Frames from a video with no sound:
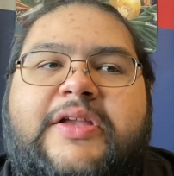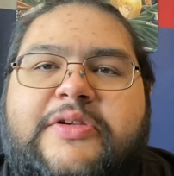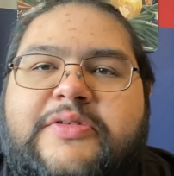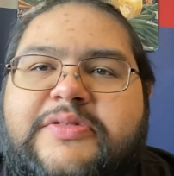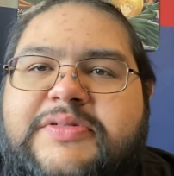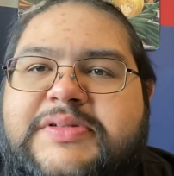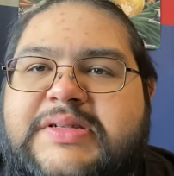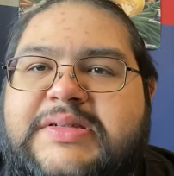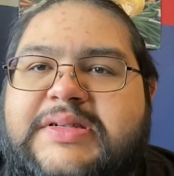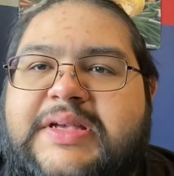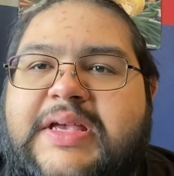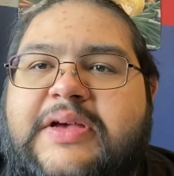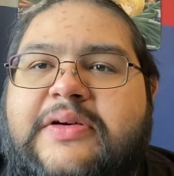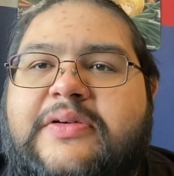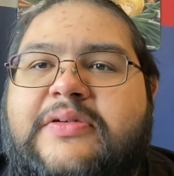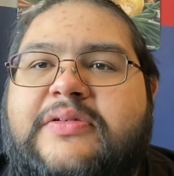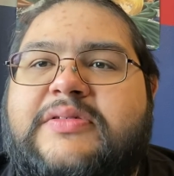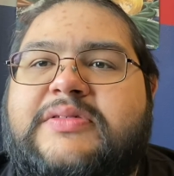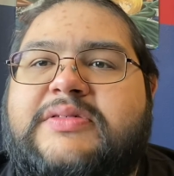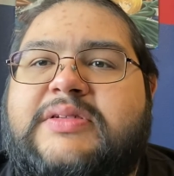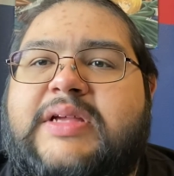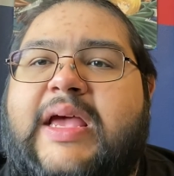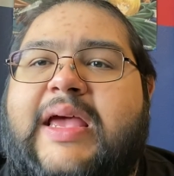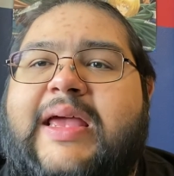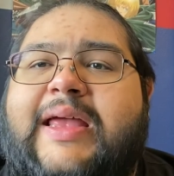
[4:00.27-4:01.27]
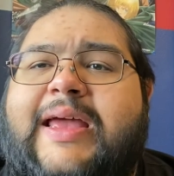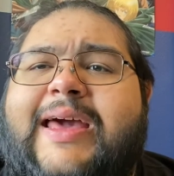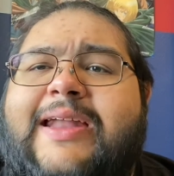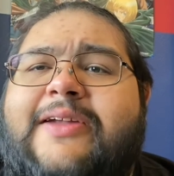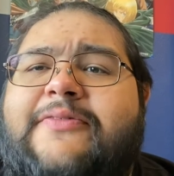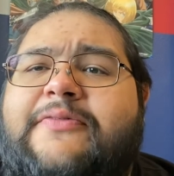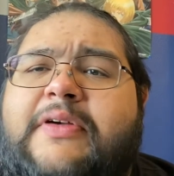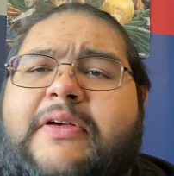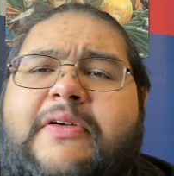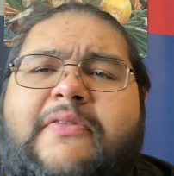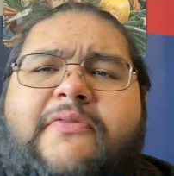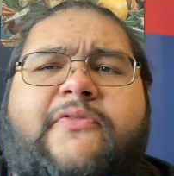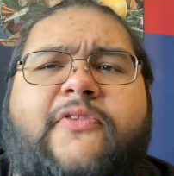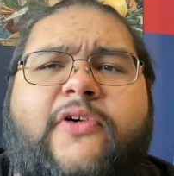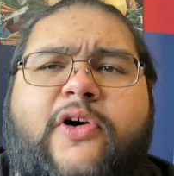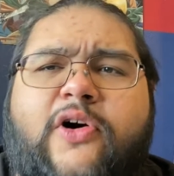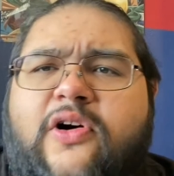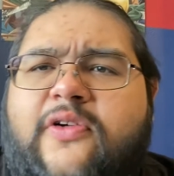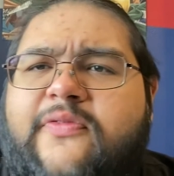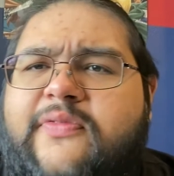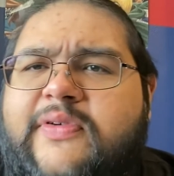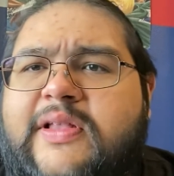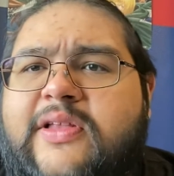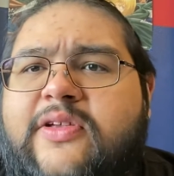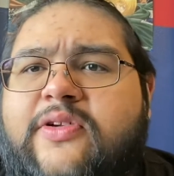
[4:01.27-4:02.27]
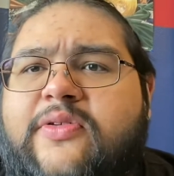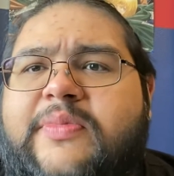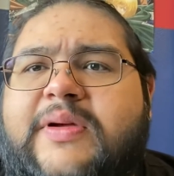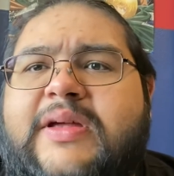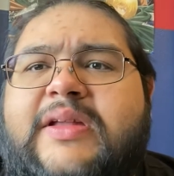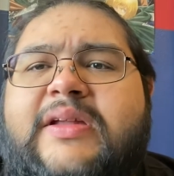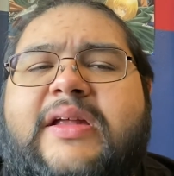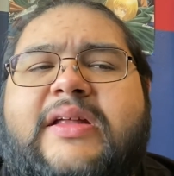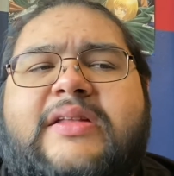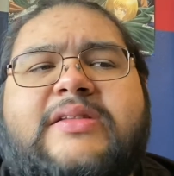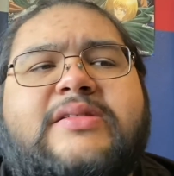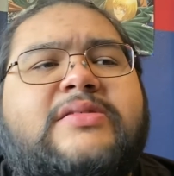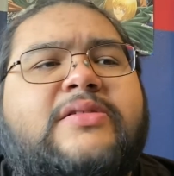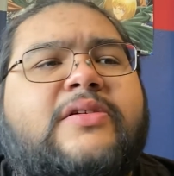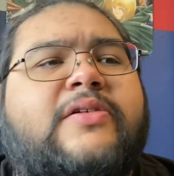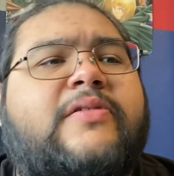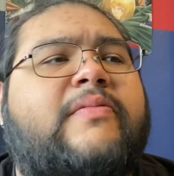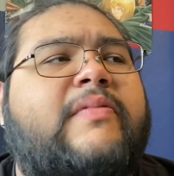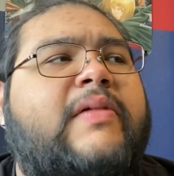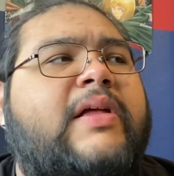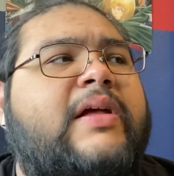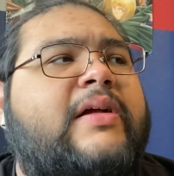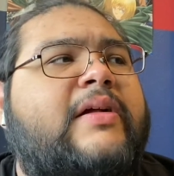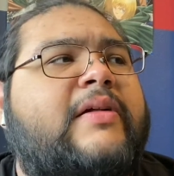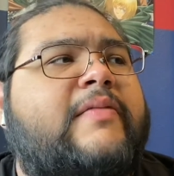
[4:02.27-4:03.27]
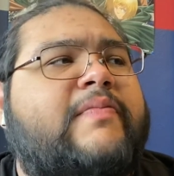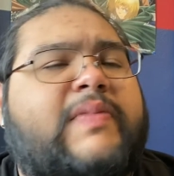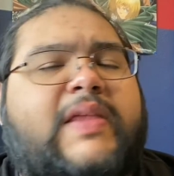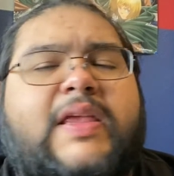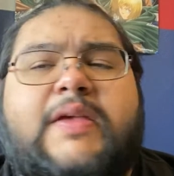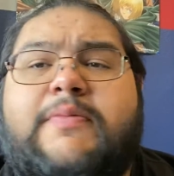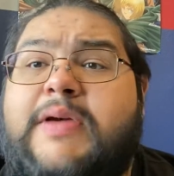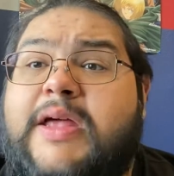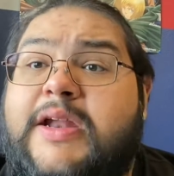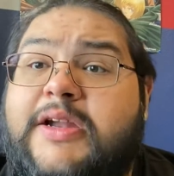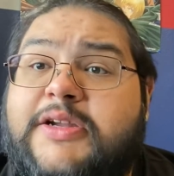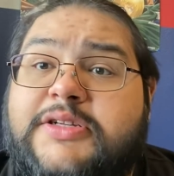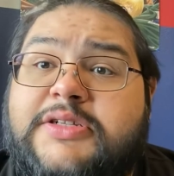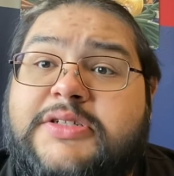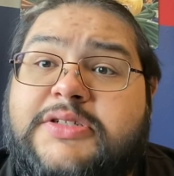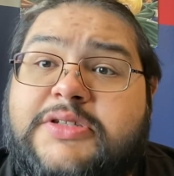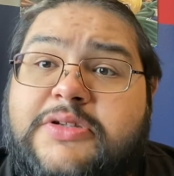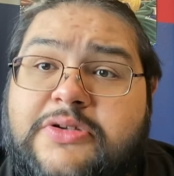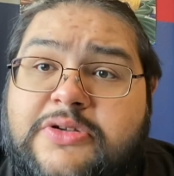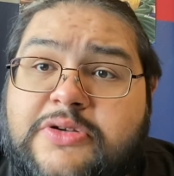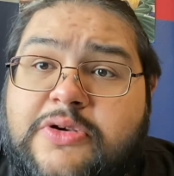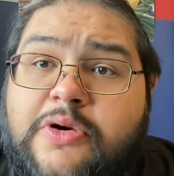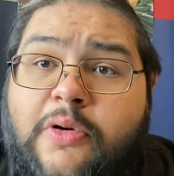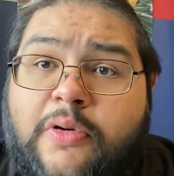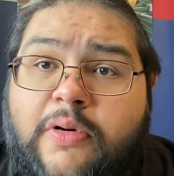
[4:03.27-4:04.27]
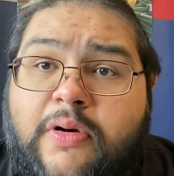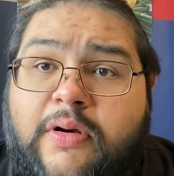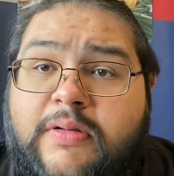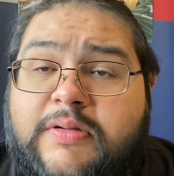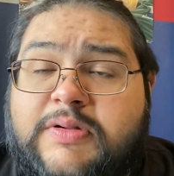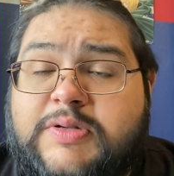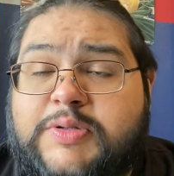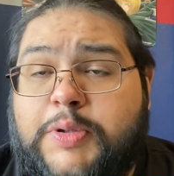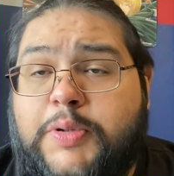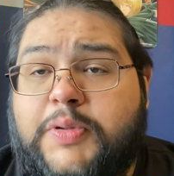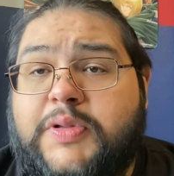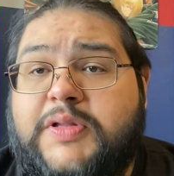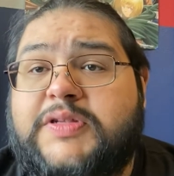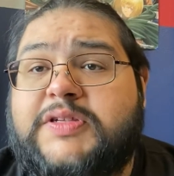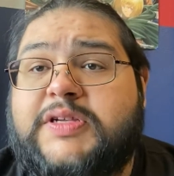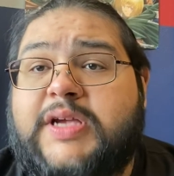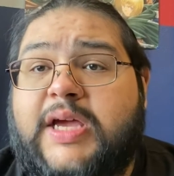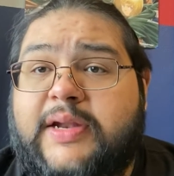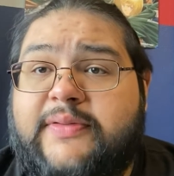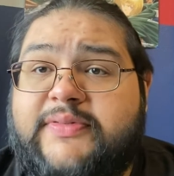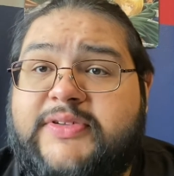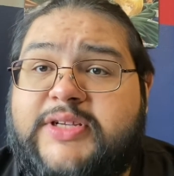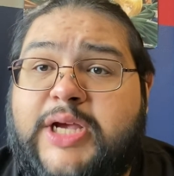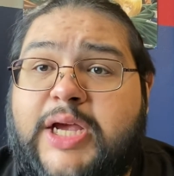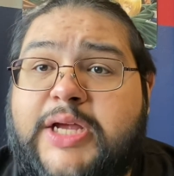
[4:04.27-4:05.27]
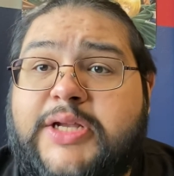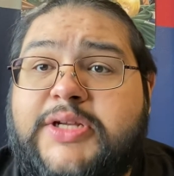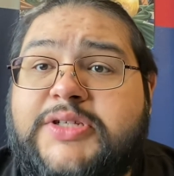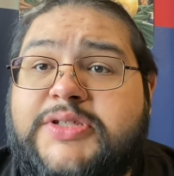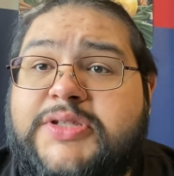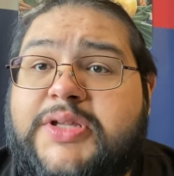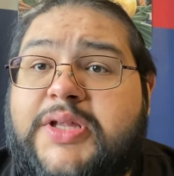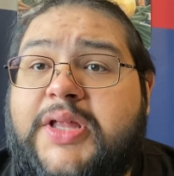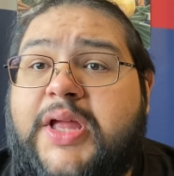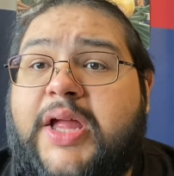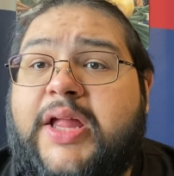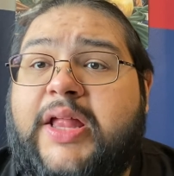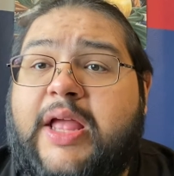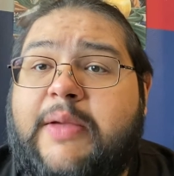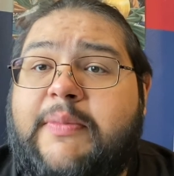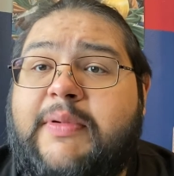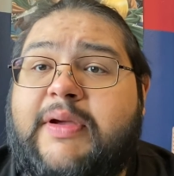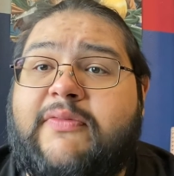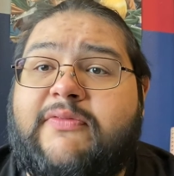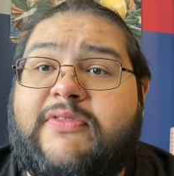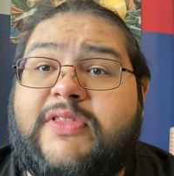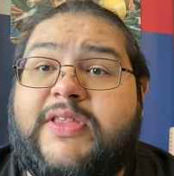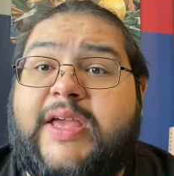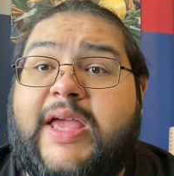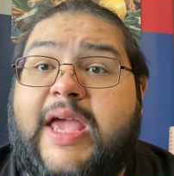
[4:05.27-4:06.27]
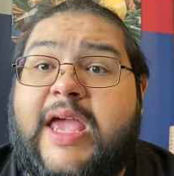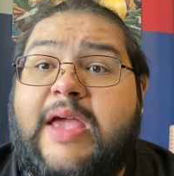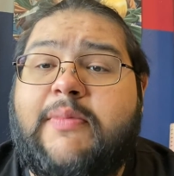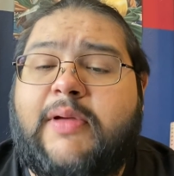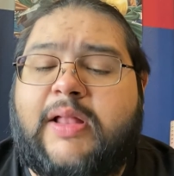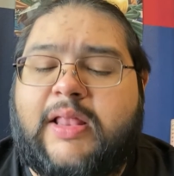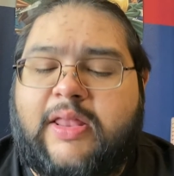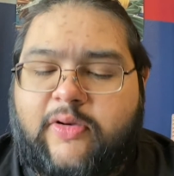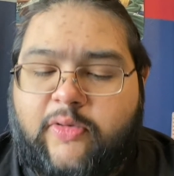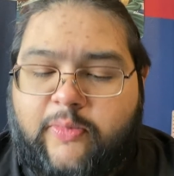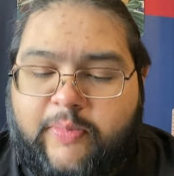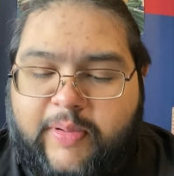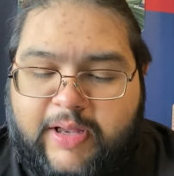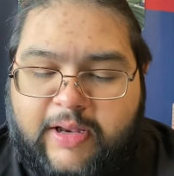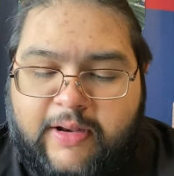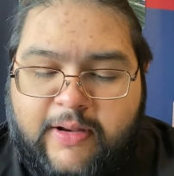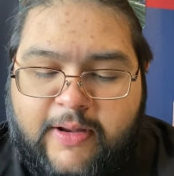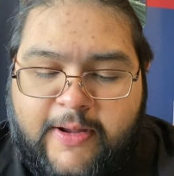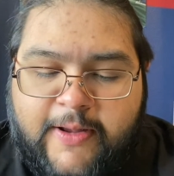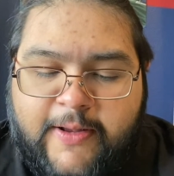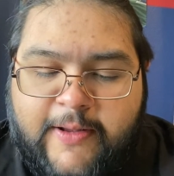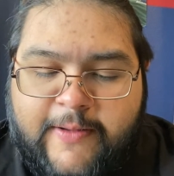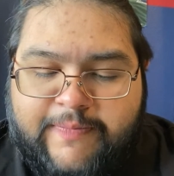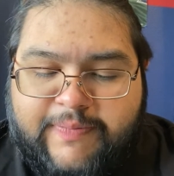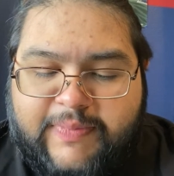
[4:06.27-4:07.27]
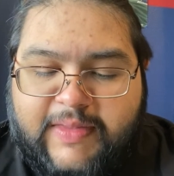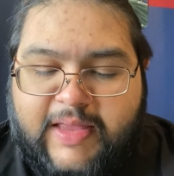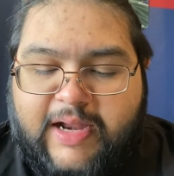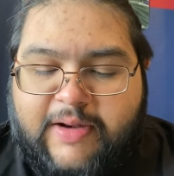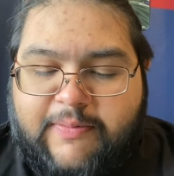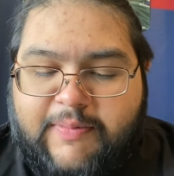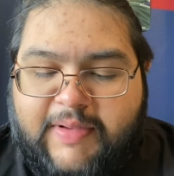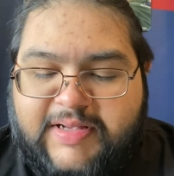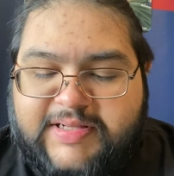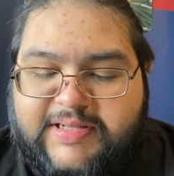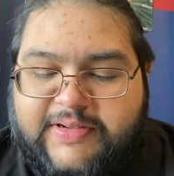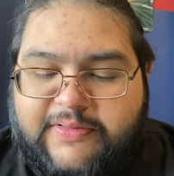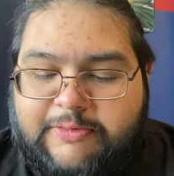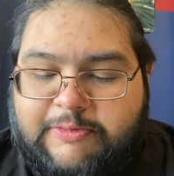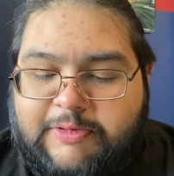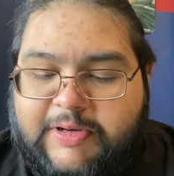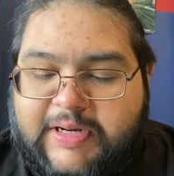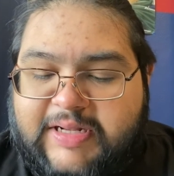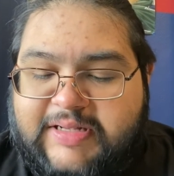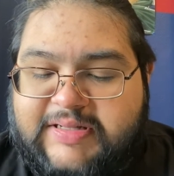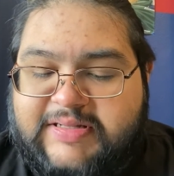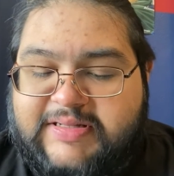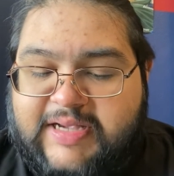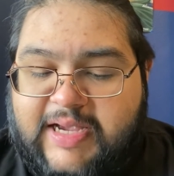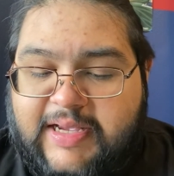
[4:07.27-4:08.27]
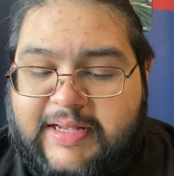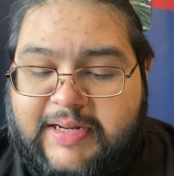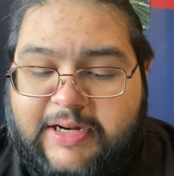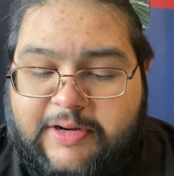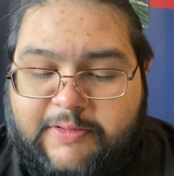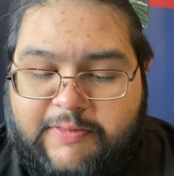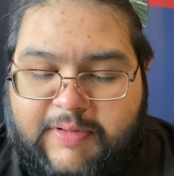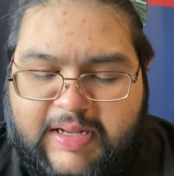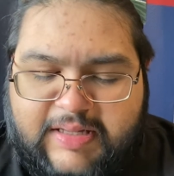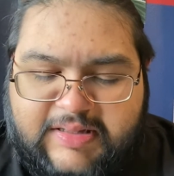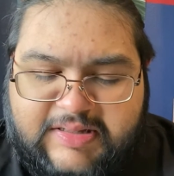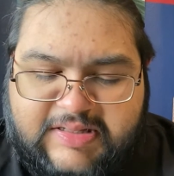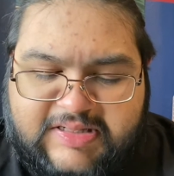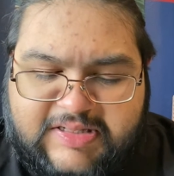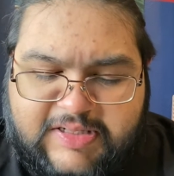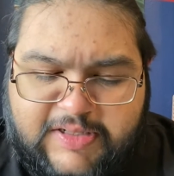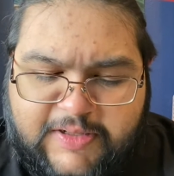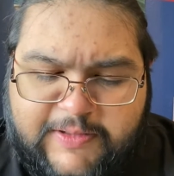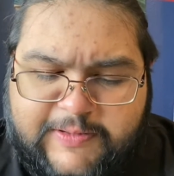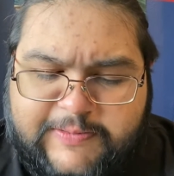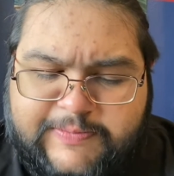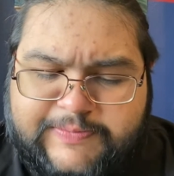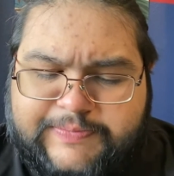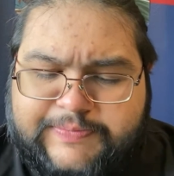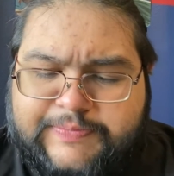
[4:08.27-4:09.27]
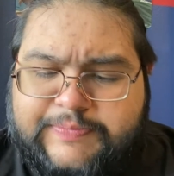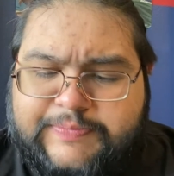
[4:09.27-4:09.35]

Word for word: use his skills and kind of evolve a little bit. And so he manages to score. So this kind of changes the dynamic of the game a little bit, and it makes everyone excited, right? So